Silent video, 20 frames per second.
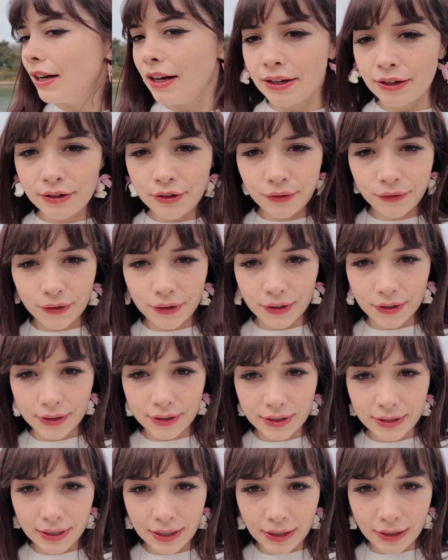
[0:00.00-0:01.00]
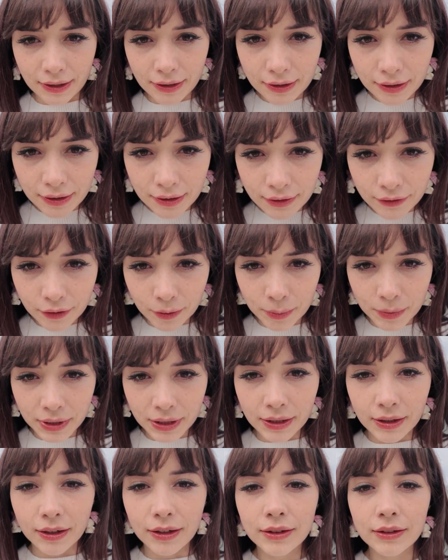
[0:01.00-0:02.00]
I don't know if you can see it from
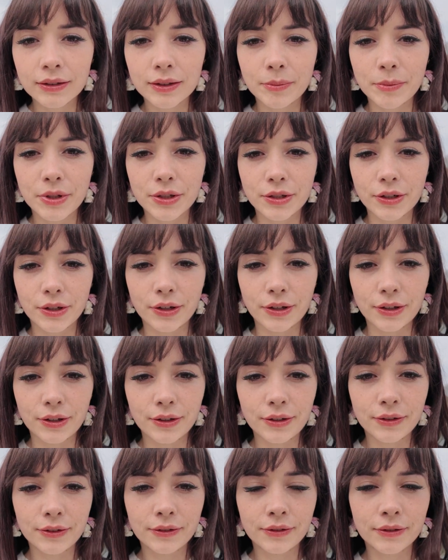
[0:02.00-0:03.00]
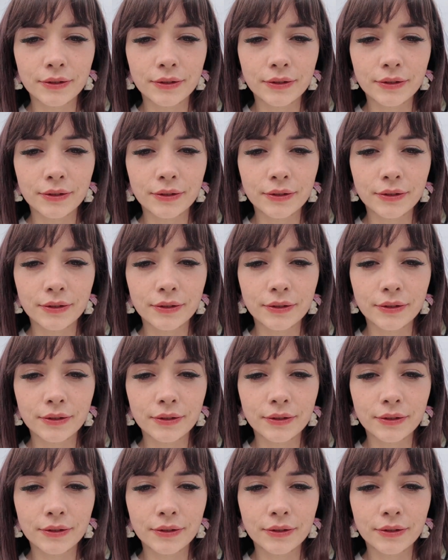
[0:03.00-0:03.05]
here. Let me show you.